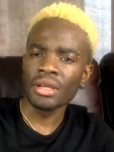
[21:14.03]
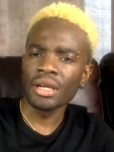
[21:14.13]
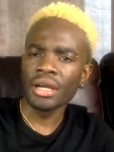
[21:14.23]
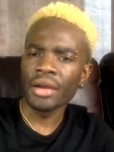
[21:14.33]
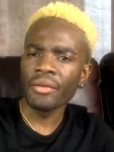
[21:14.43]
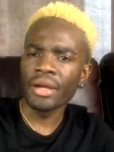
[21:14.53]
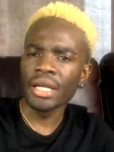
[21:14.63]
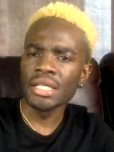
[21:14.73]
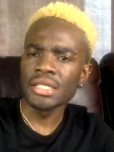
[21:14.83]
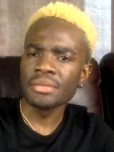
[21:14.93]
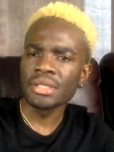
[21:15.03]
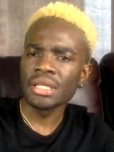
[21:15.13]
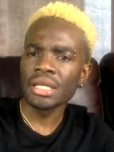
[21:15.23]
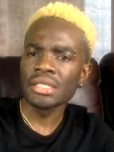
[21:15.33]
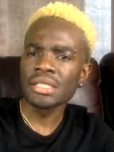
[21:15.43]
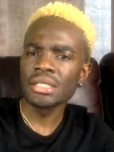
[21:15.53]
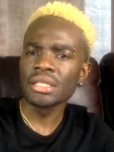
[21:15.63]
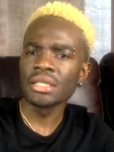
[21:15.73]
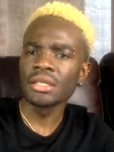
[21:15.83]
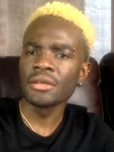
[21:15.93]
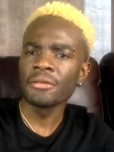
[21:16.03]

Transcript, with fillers: All right, what else we can see?